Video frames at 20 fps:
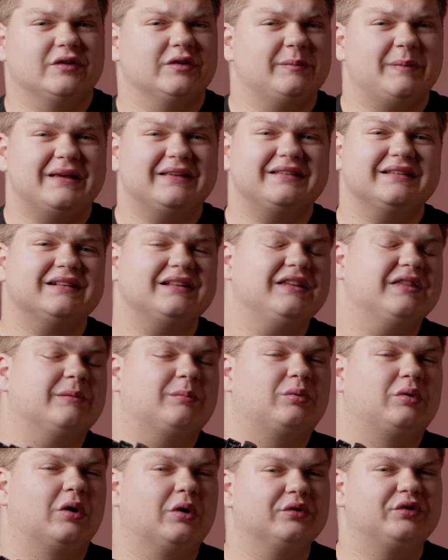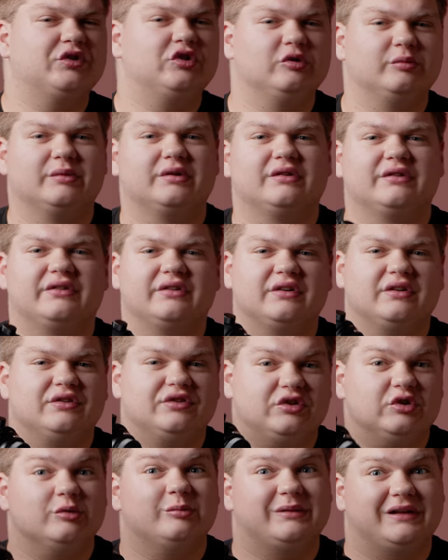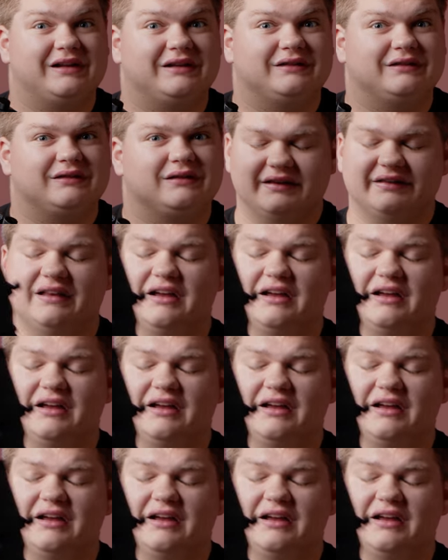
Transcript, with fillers: So it's basically the prosumer's zoom lens.